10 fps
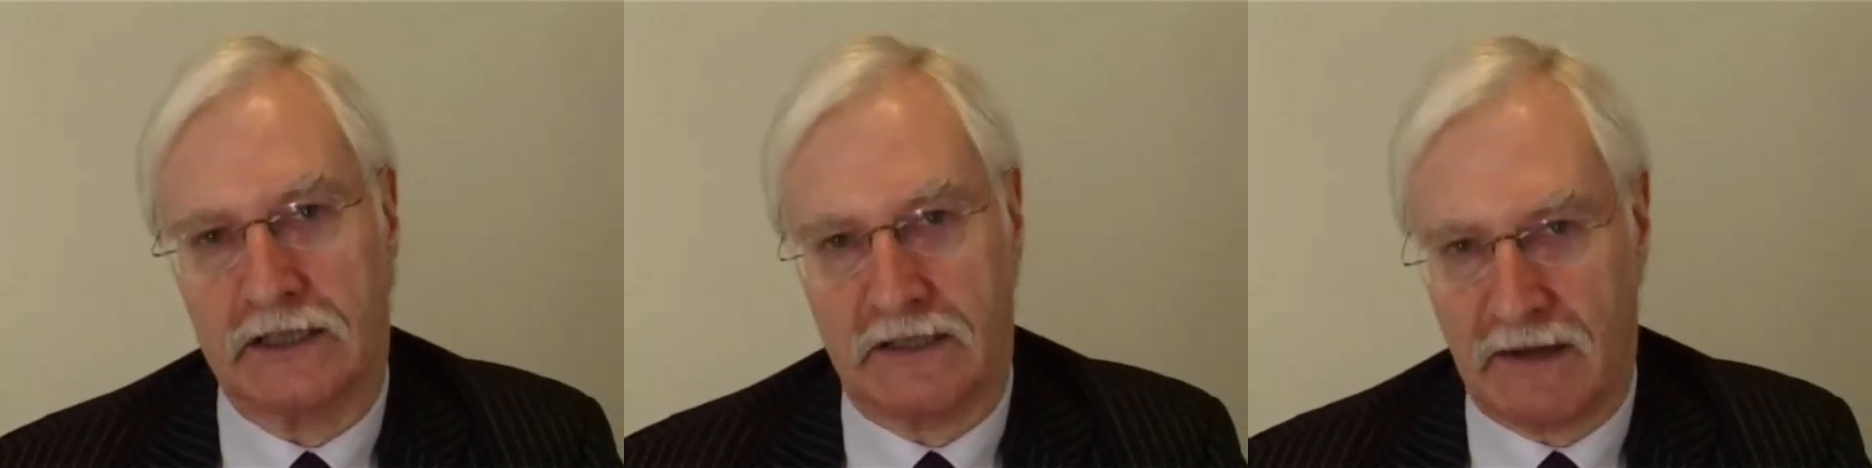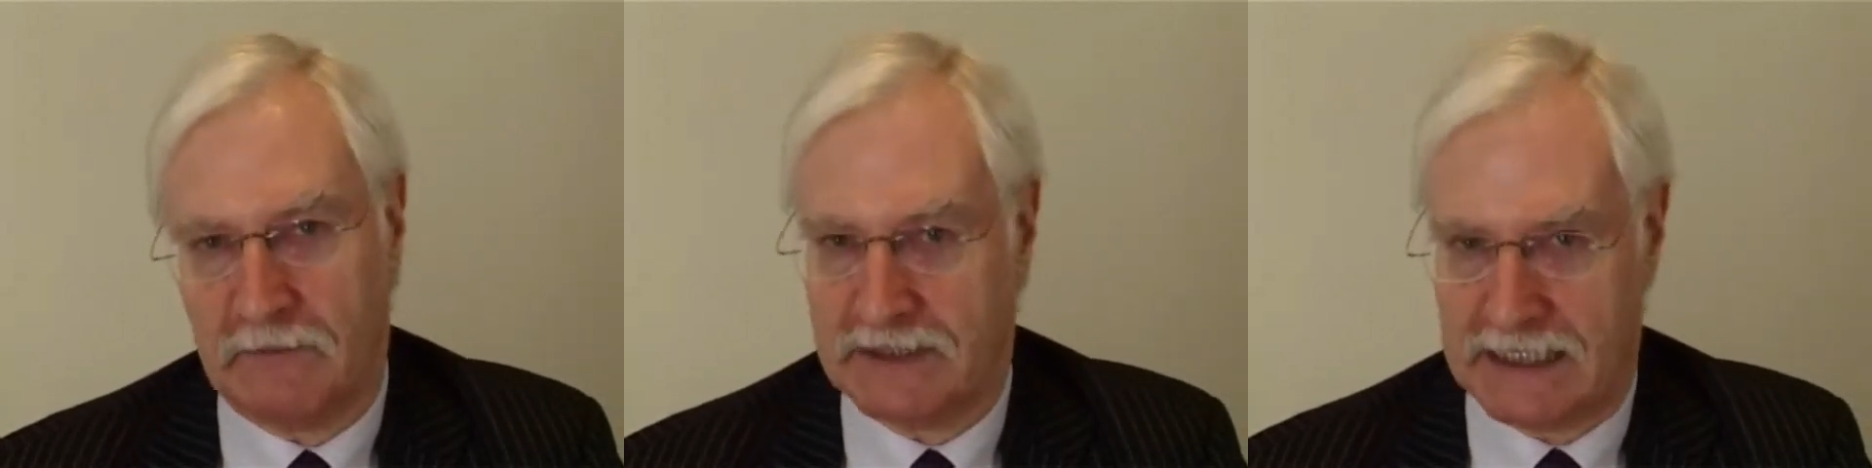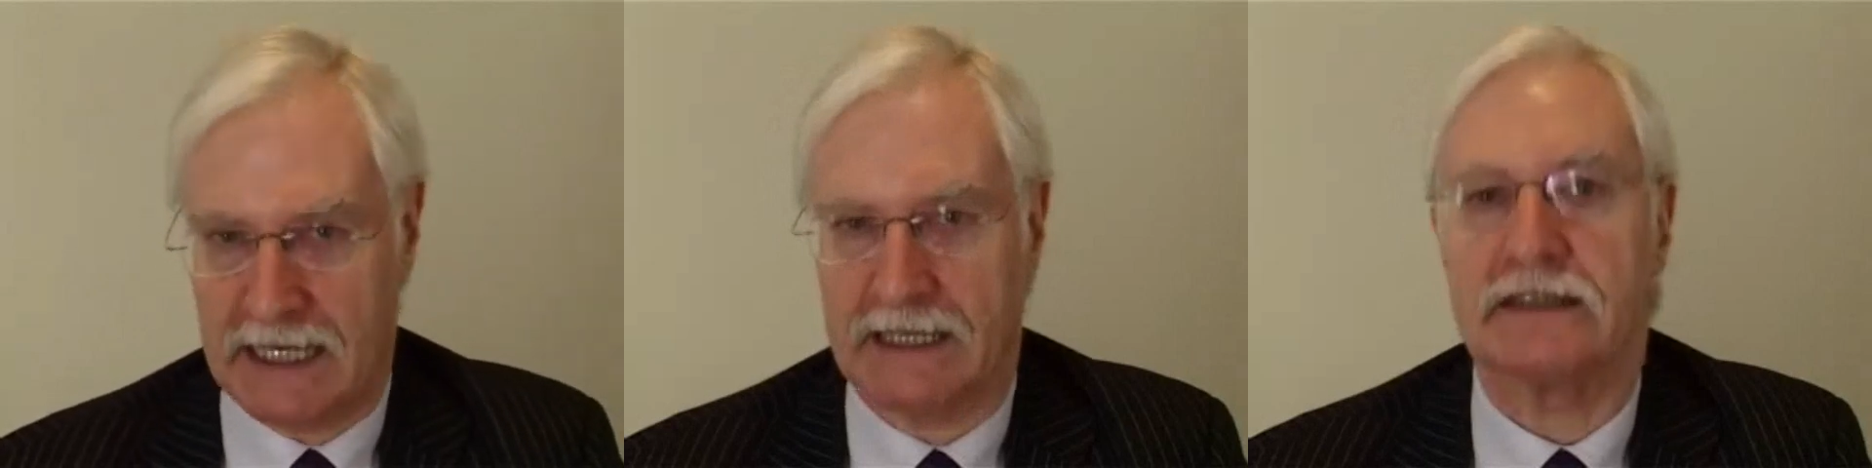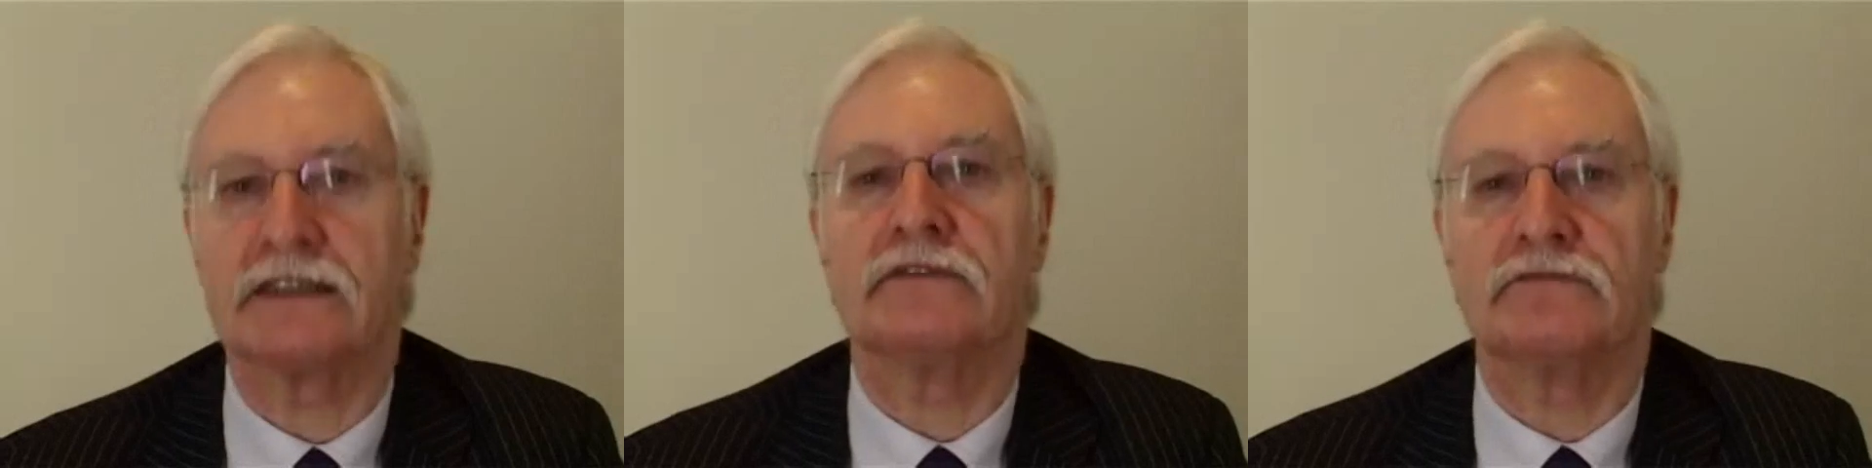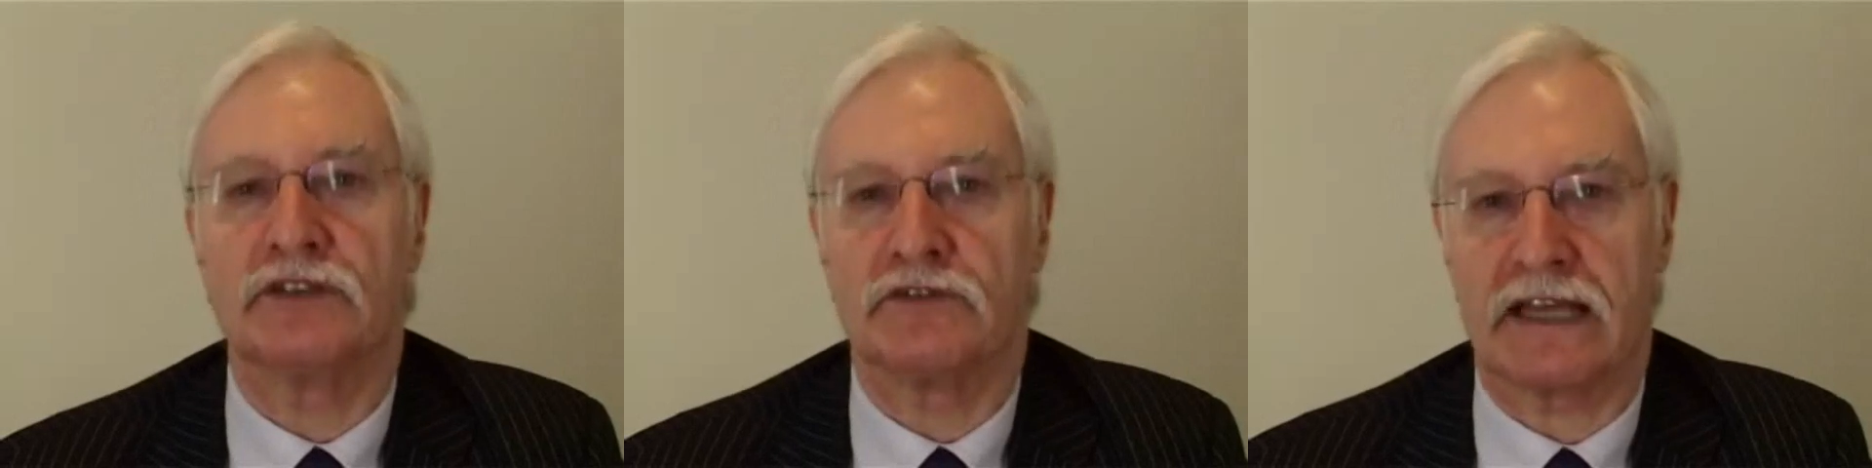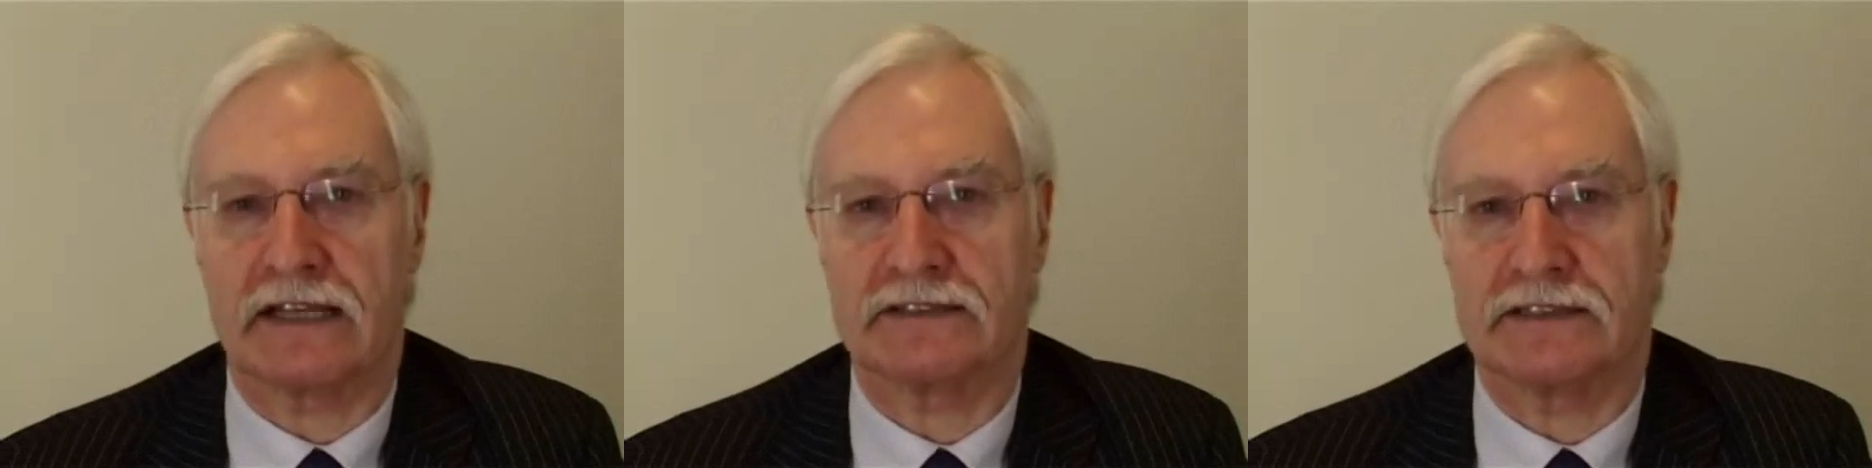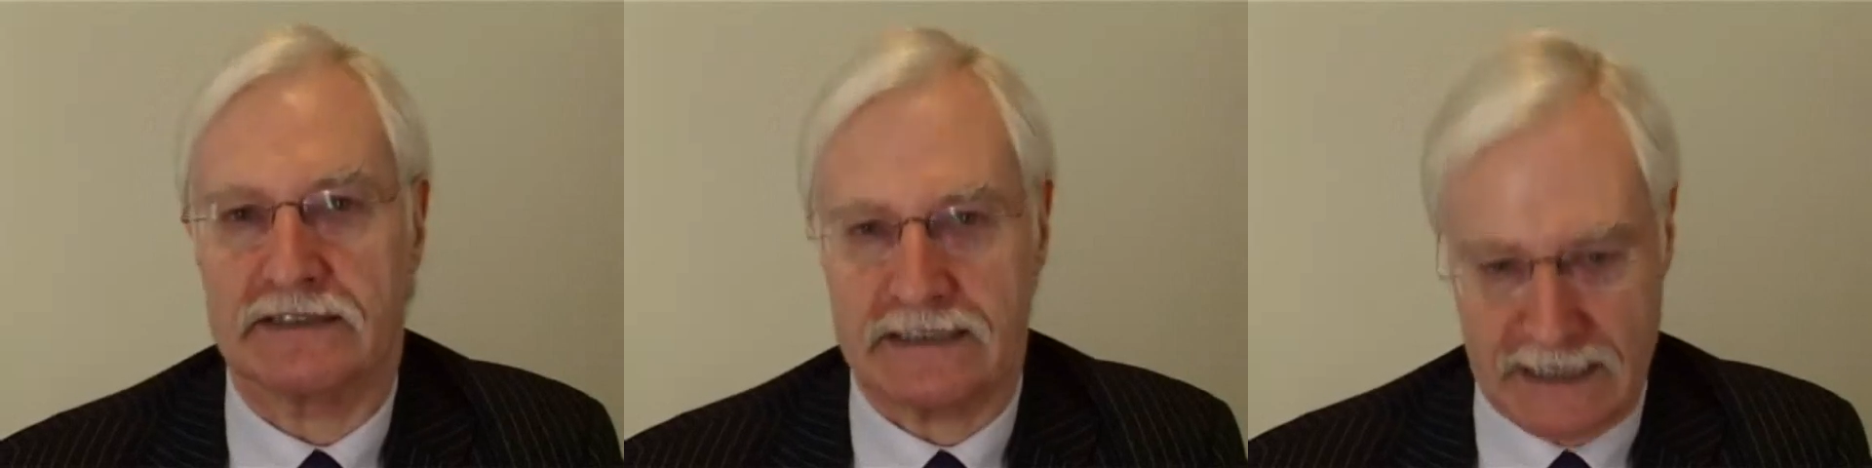November the 8th,
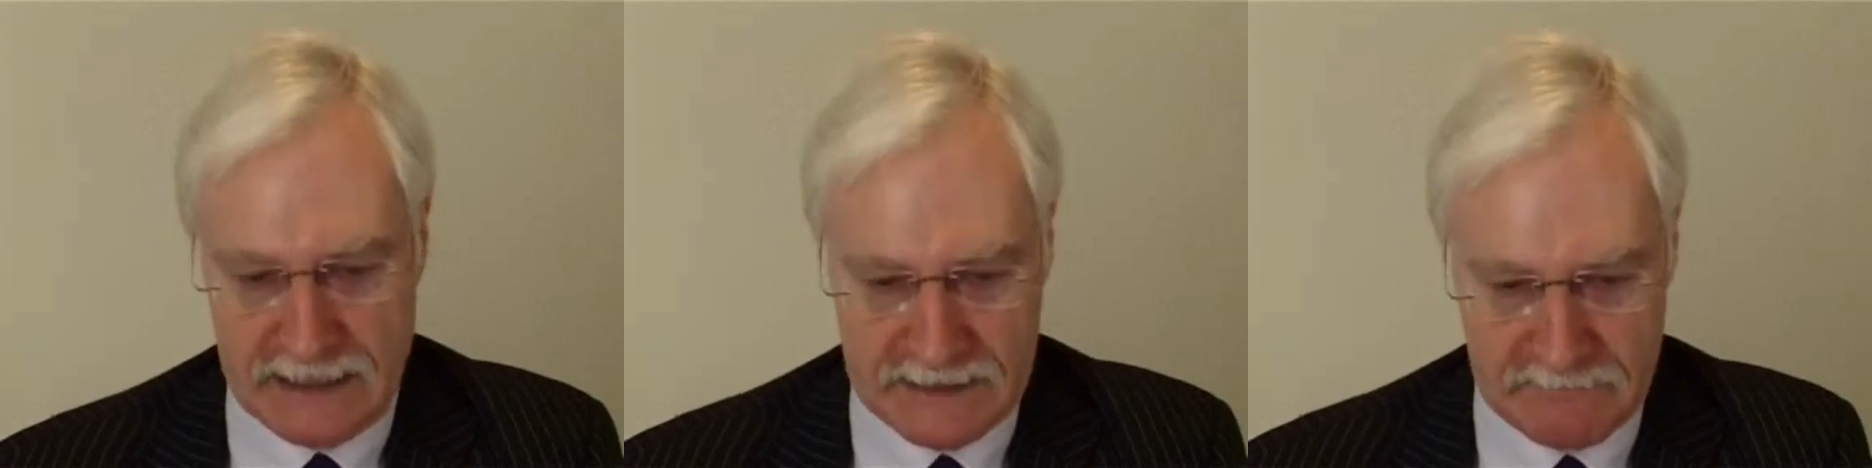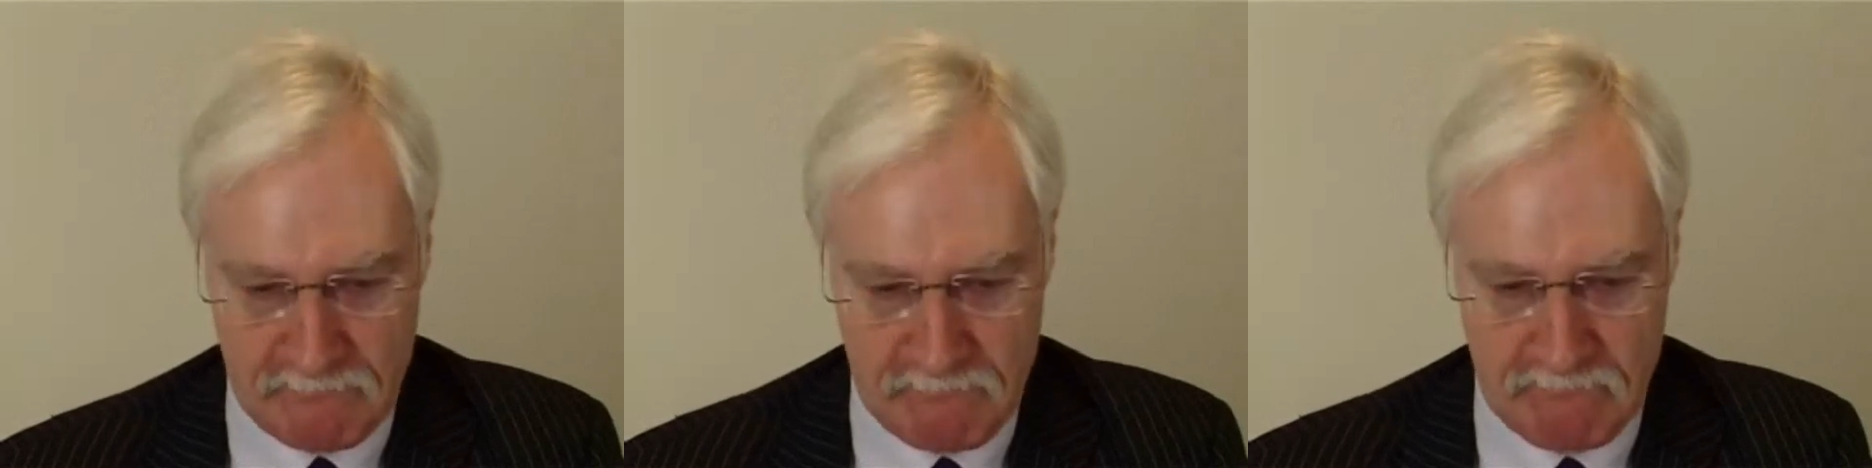2006.